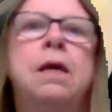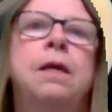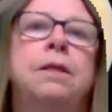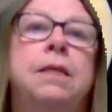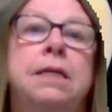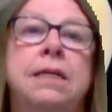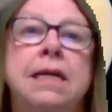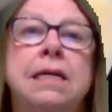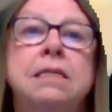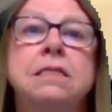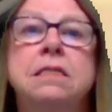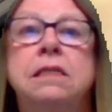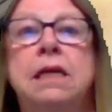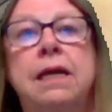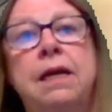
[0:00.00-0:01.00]
The
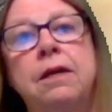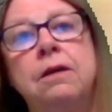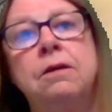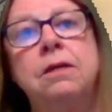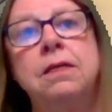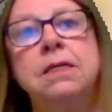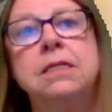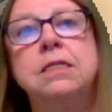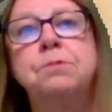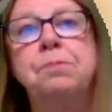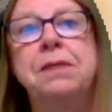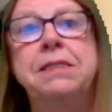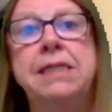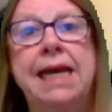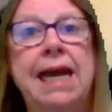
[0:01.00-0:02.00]
next layer is
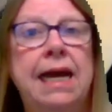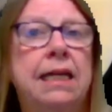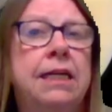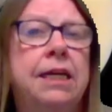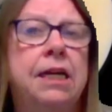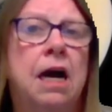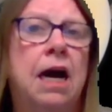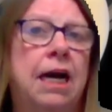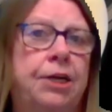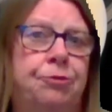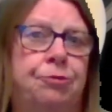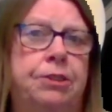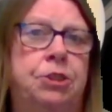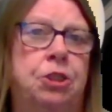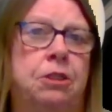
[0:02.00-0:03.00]
metallic
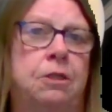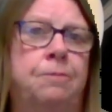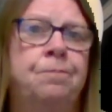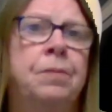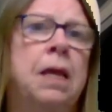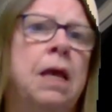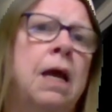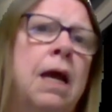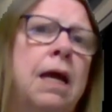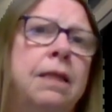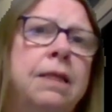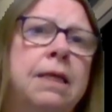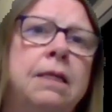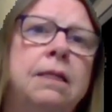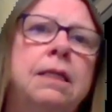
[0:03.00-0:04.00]
hydrogen,
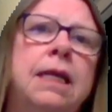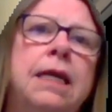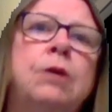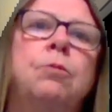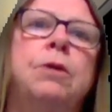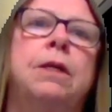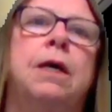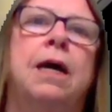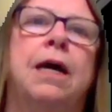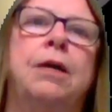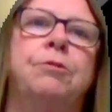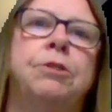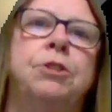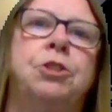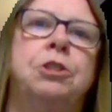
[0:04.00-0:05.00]
and then liquid
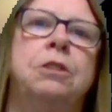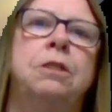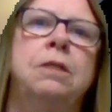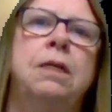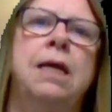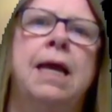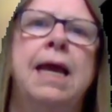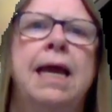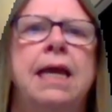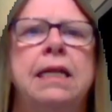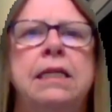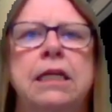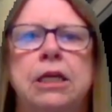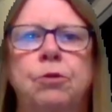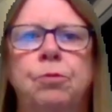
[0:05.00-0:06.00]
hydrogen
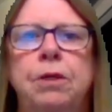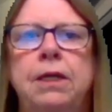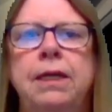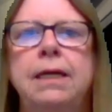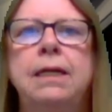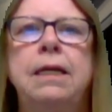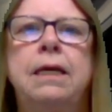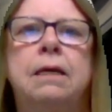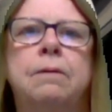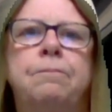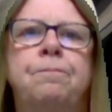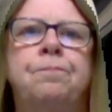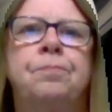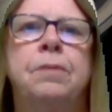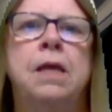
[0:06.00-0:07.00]
and liquid
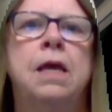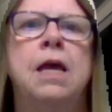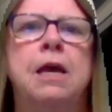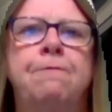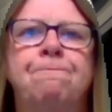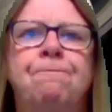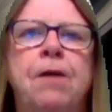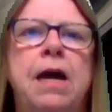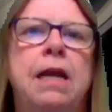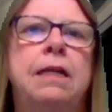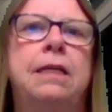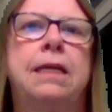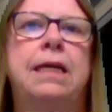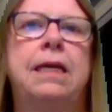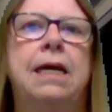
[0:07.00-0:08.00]
helium, and
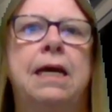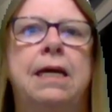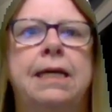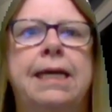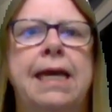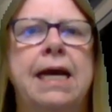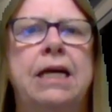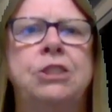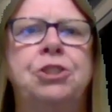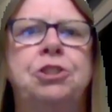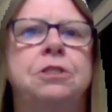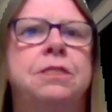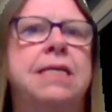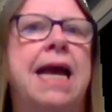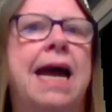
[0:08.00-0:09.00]
finally a
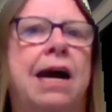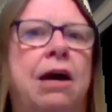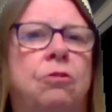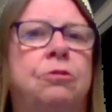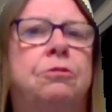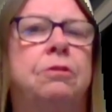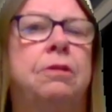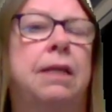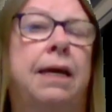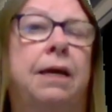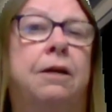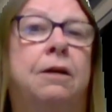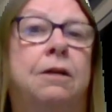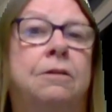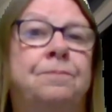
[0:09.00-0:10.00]
gaseous outer
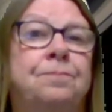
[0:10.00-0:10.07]
layer.